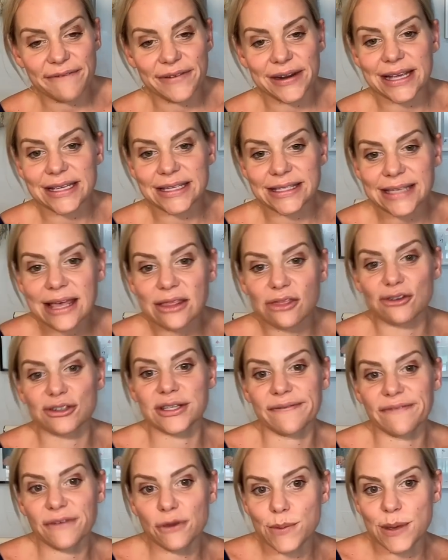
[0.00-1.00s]
And I said, there's a
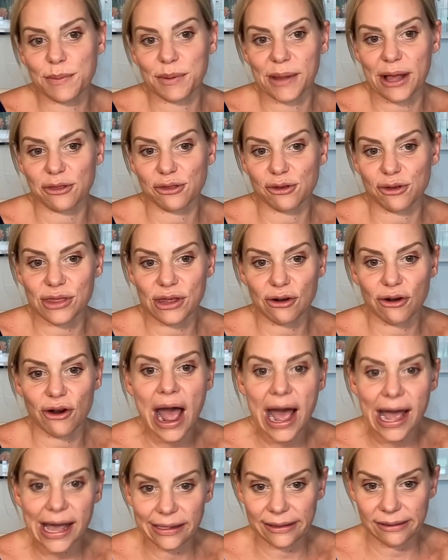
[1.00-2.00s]
few people out there that are
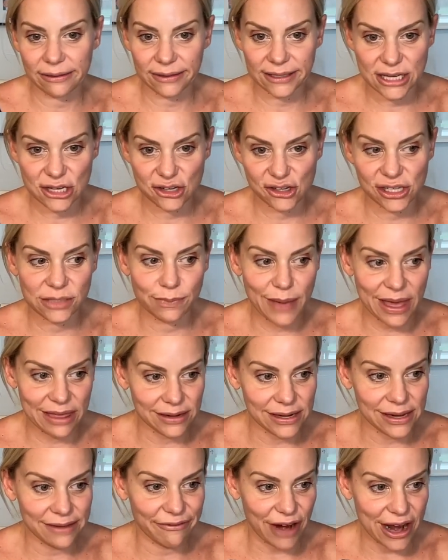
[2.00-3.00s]
highly litigious,
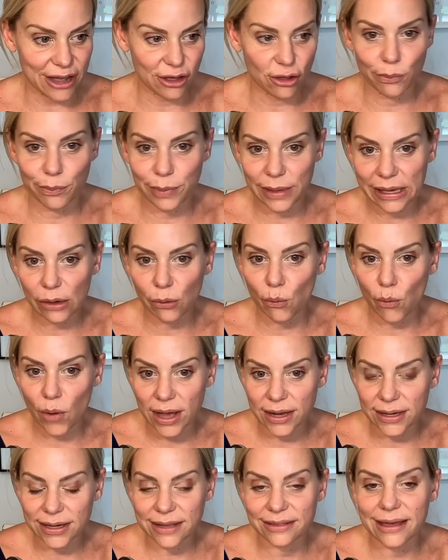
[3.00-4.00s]
Bethenny Frankel being
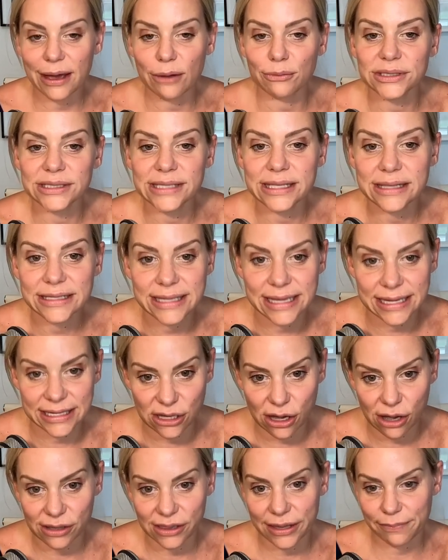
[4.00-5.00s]
one. And that was in the
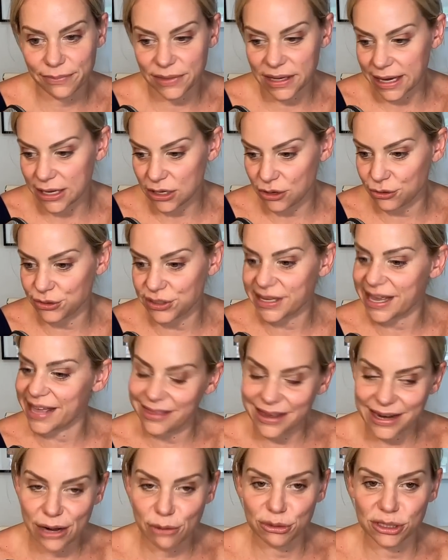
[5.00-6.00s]
TikTok clip that I used, and
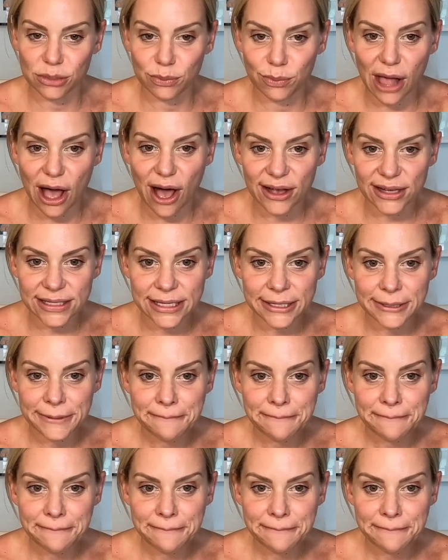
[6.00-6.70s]
then I was blocked.